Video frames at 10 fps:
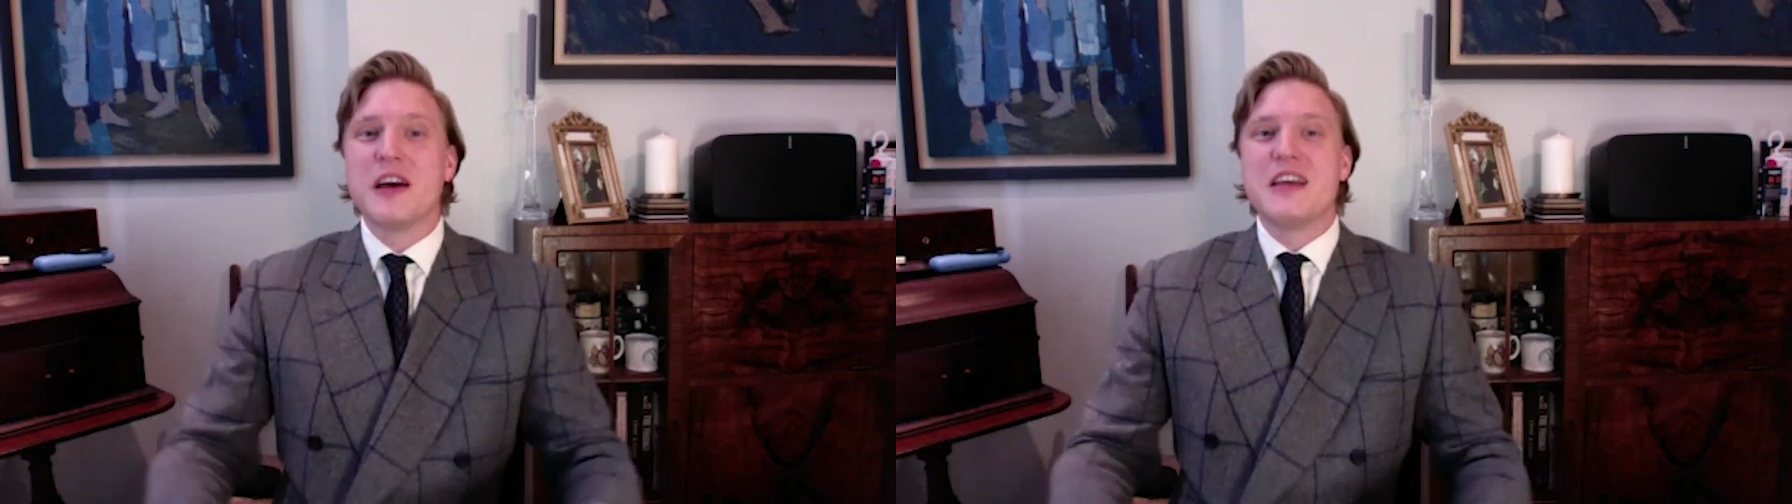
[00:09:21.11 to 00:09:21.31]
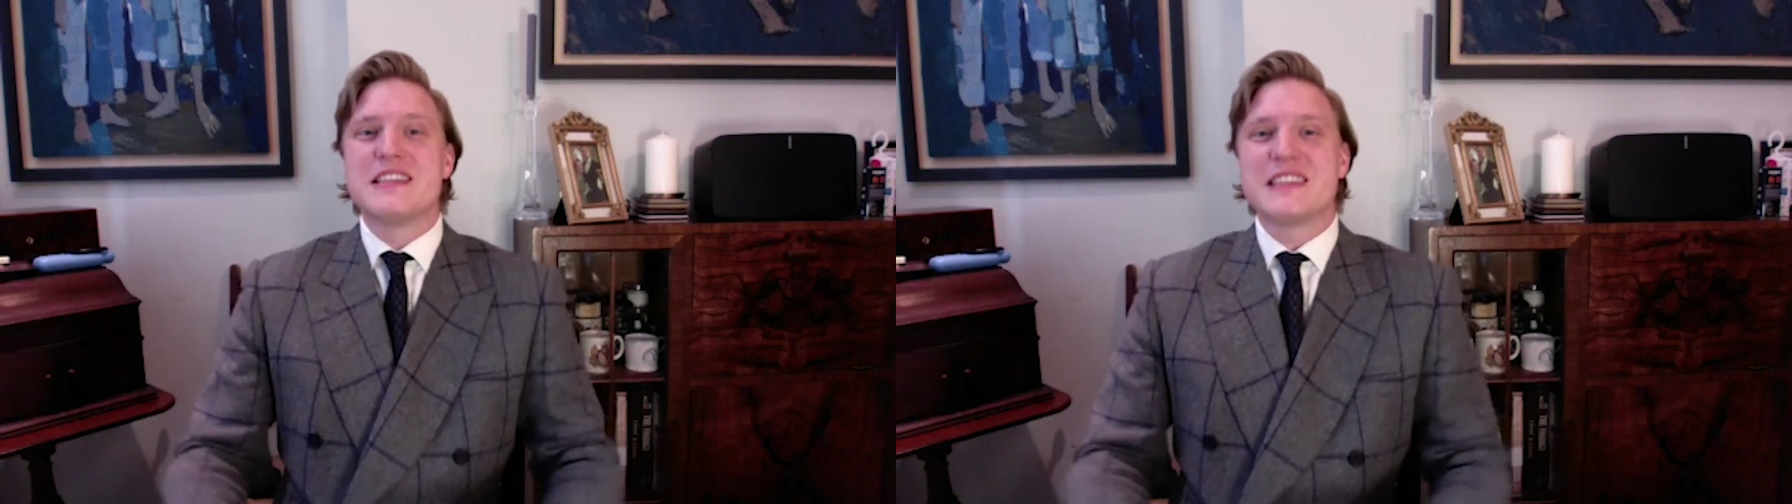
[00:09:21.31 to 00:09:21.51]

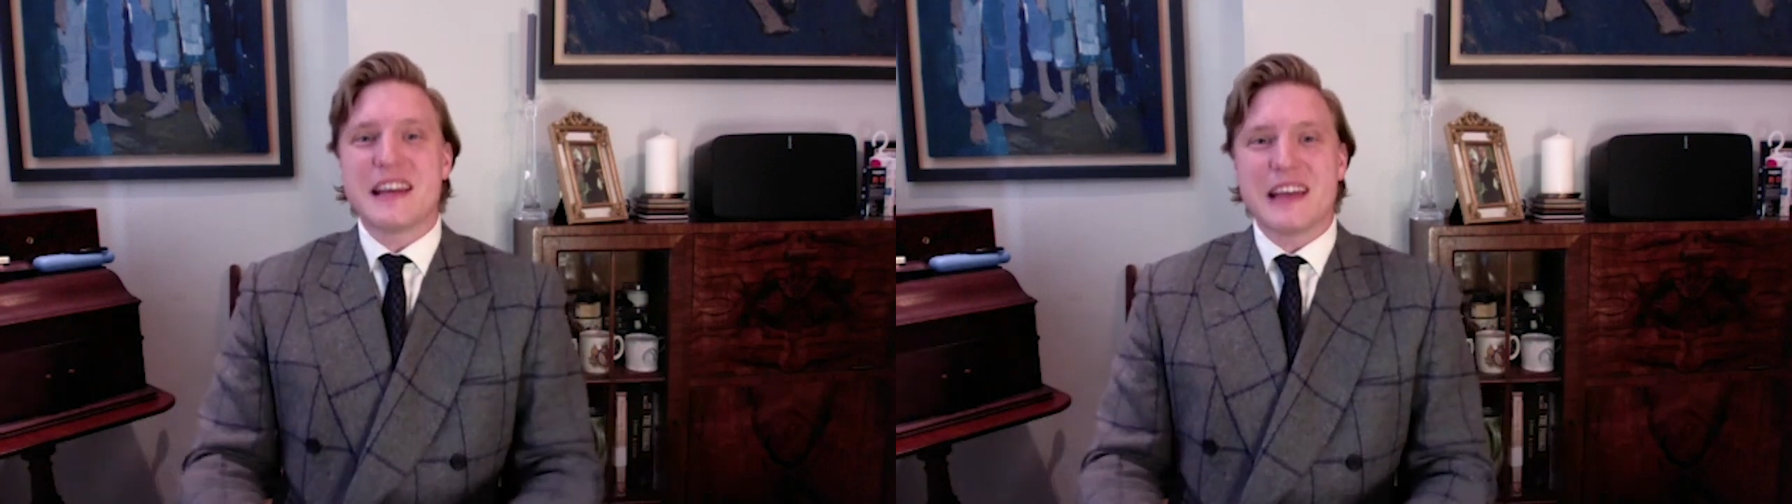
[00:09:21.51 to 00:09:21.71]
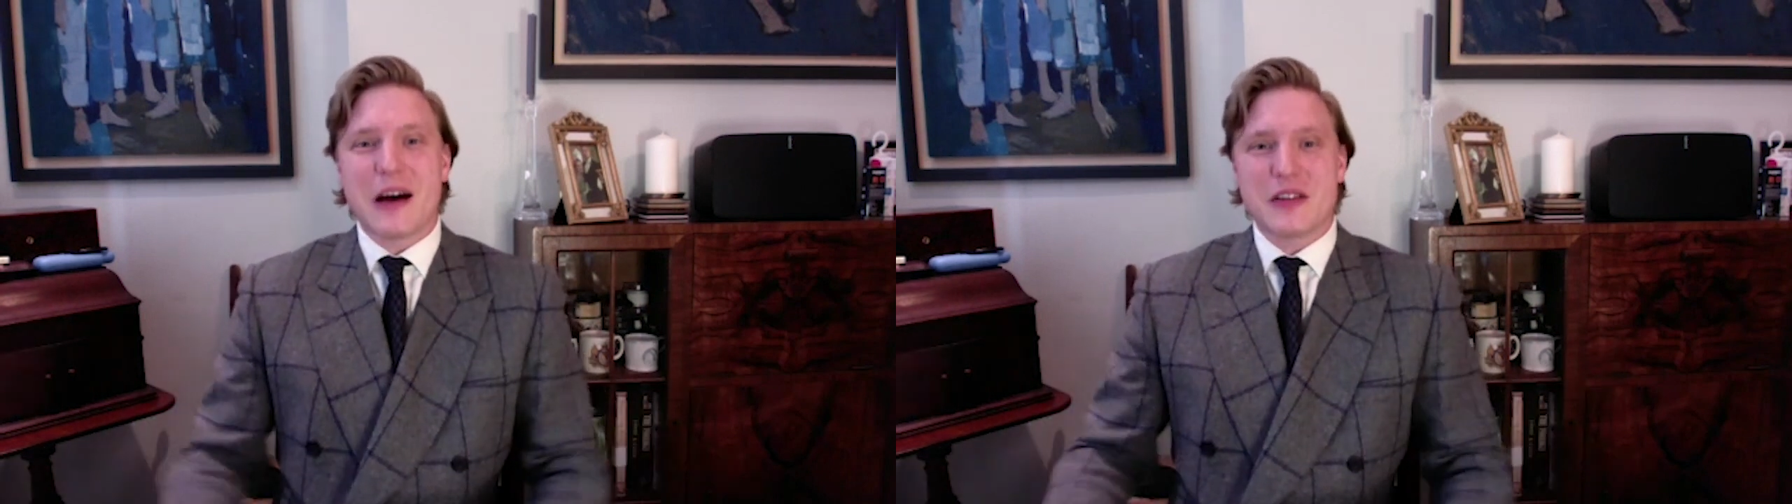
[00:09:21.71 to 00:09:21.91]

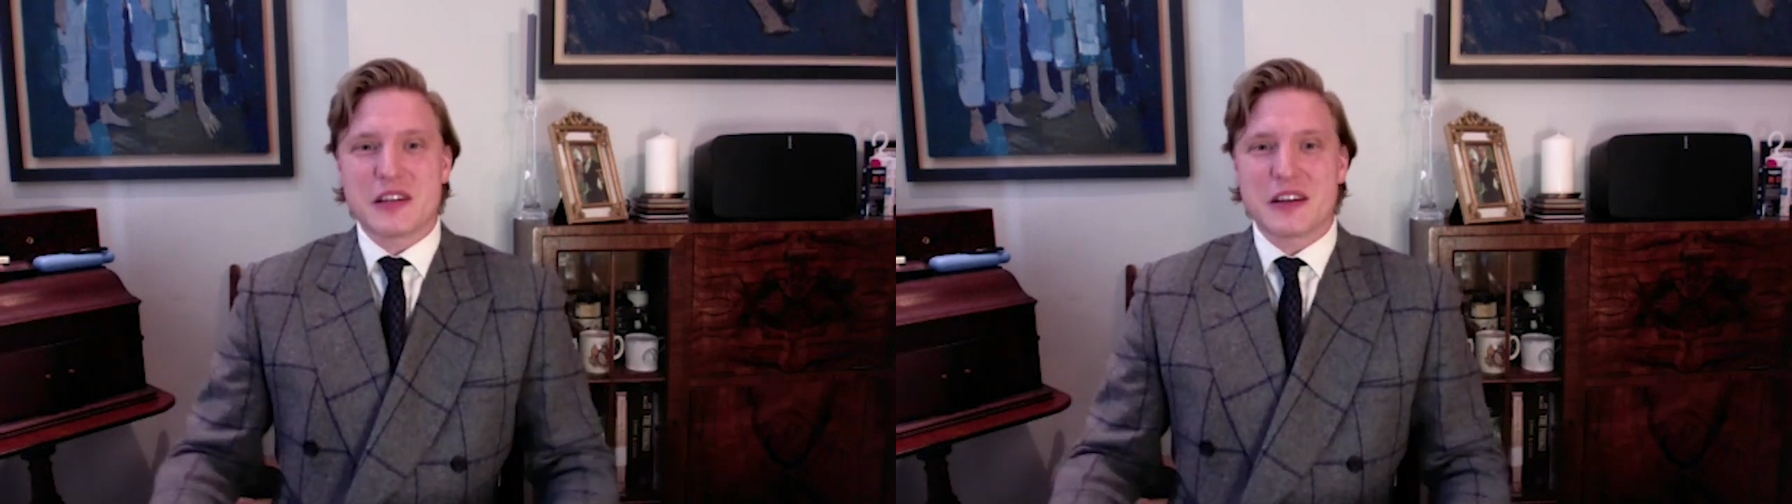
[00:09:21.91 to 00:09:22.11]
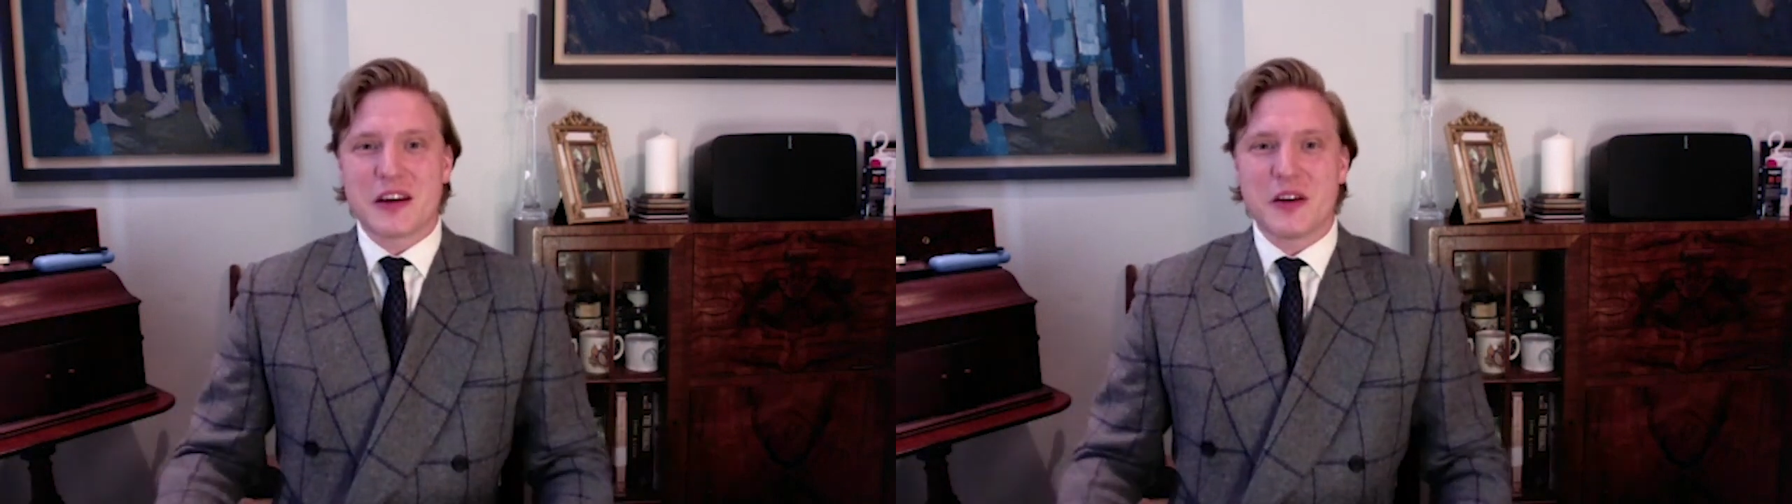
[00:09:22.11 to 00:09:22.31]
send out
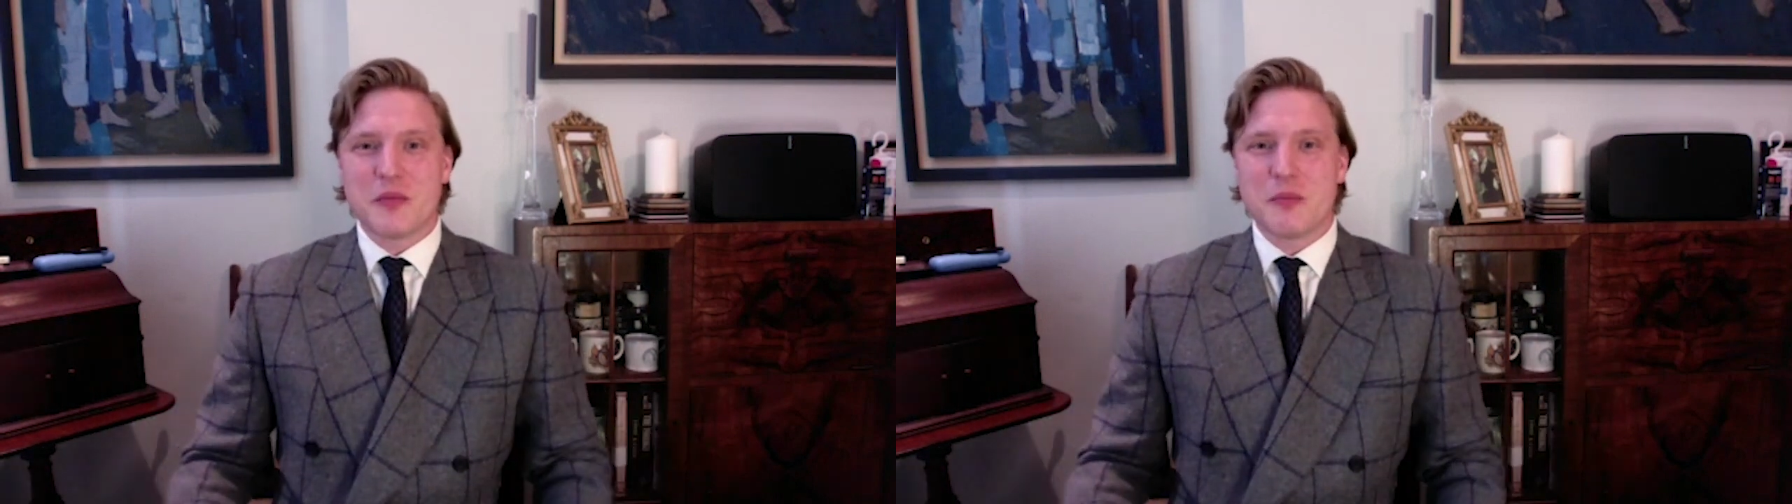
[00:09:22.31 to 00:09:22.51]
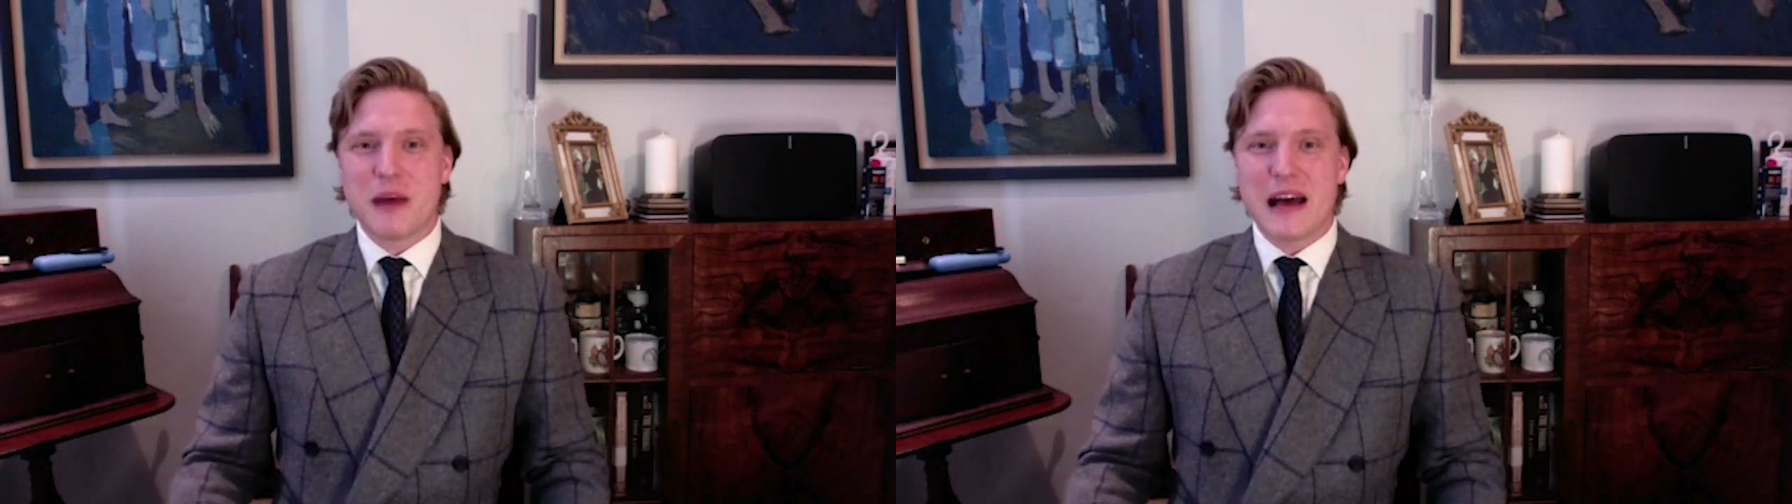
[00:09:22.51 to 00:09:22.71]
a kind
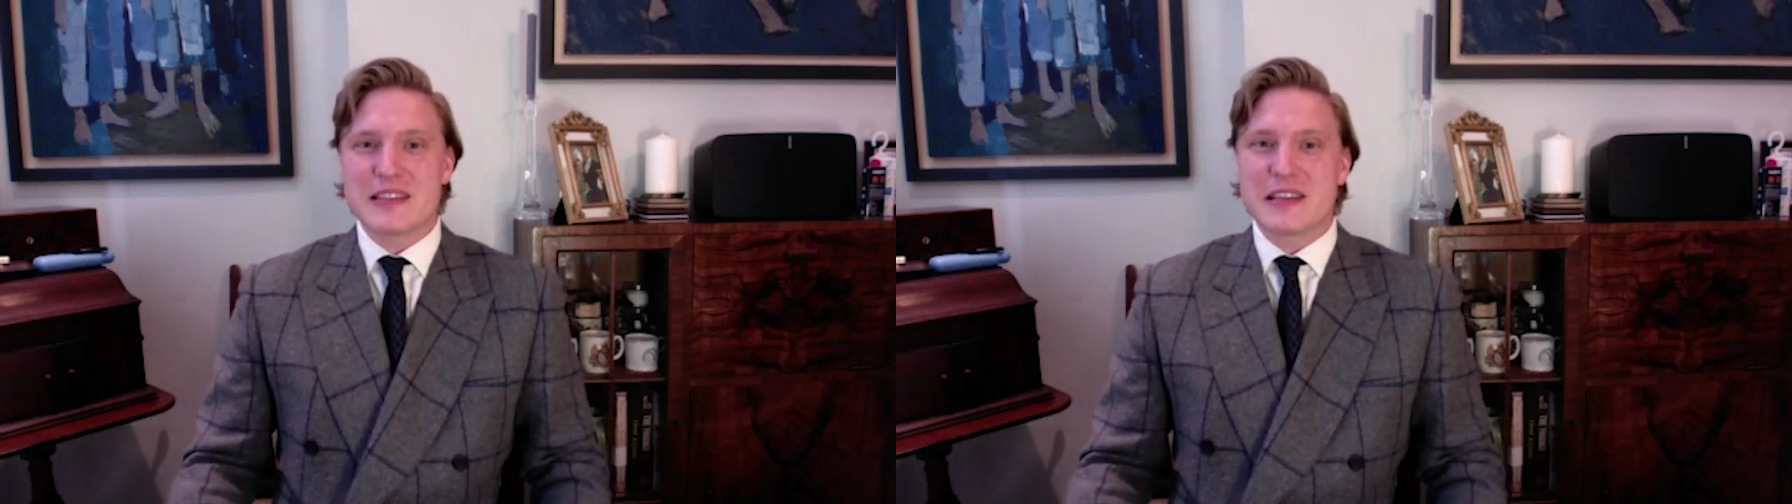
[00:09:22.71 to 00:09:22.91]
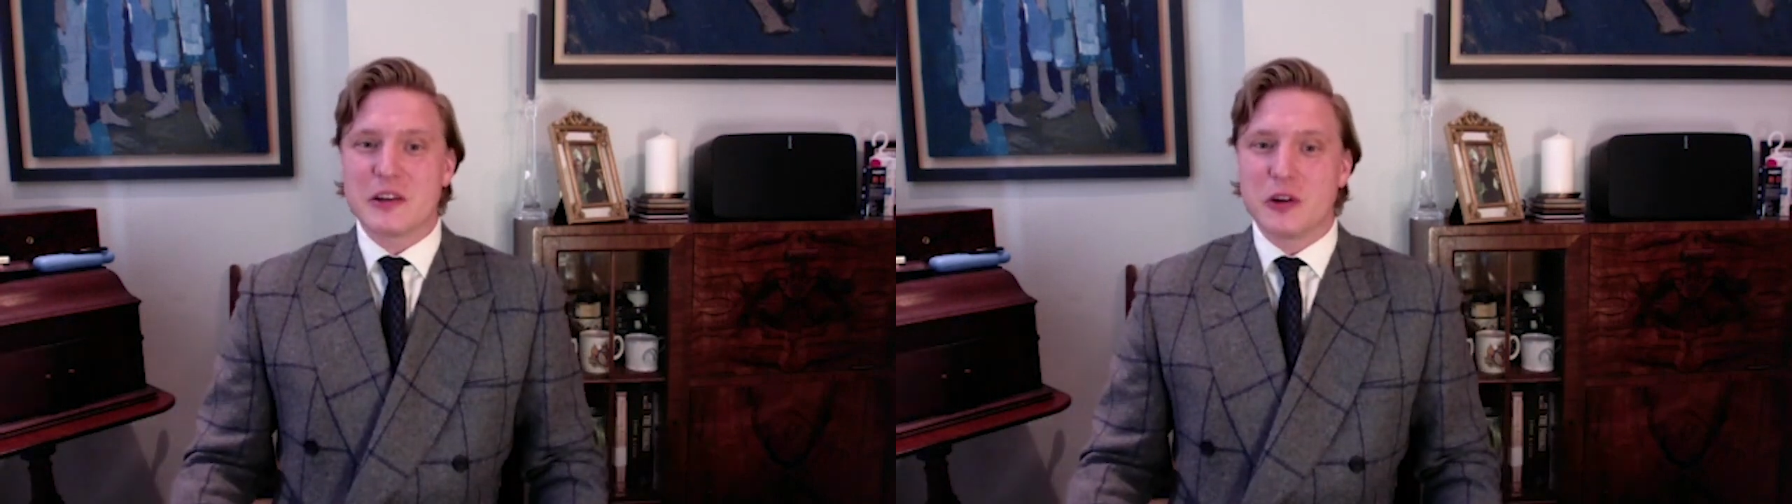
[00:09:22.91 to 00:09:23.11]
of bat
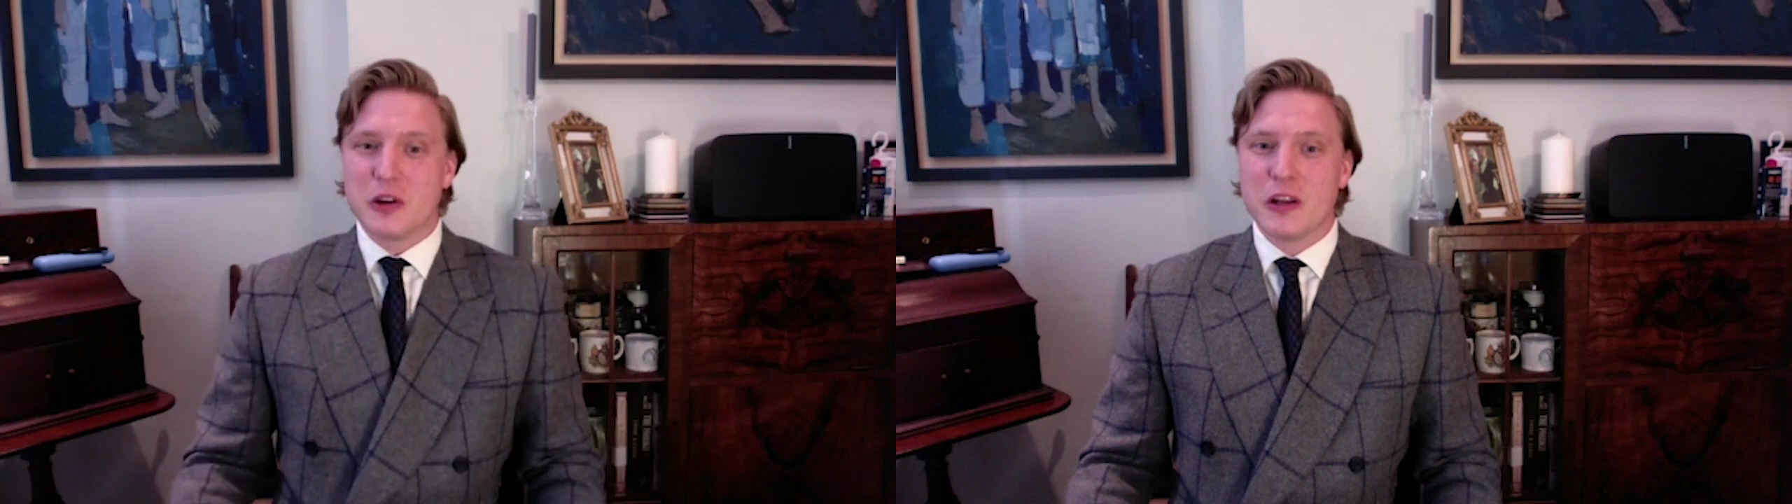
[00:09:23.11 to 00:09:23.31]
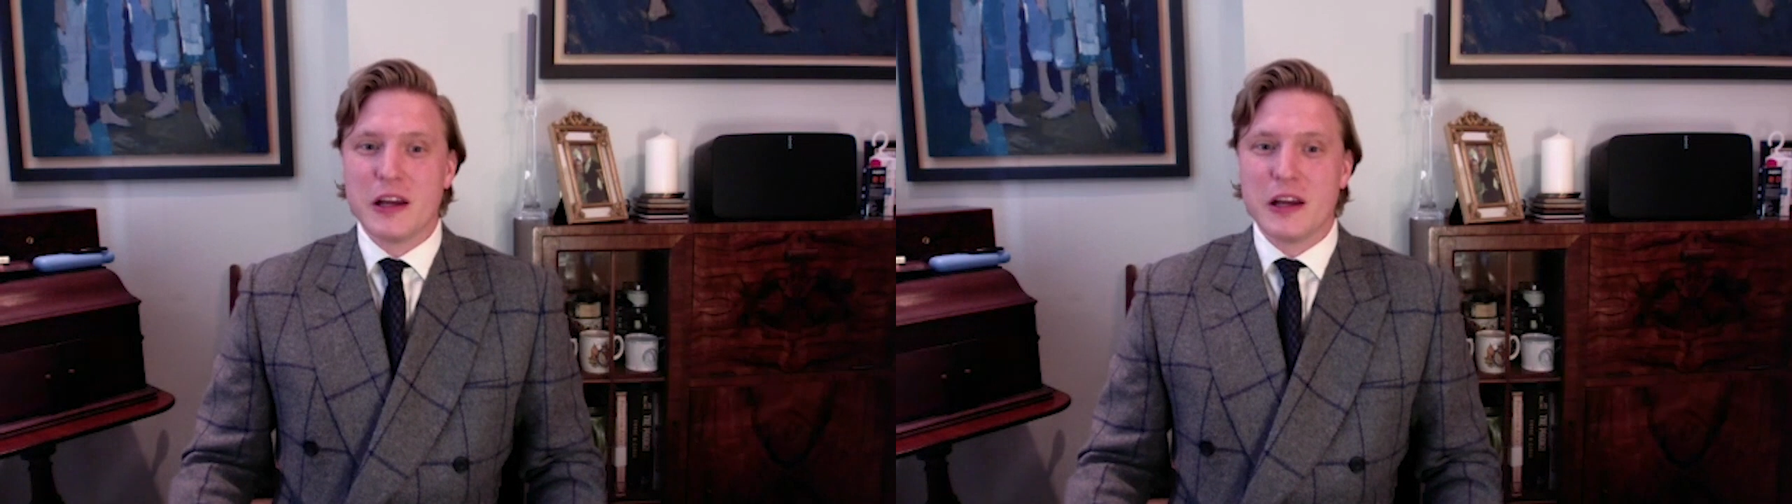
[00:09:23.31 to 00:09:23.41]
signal,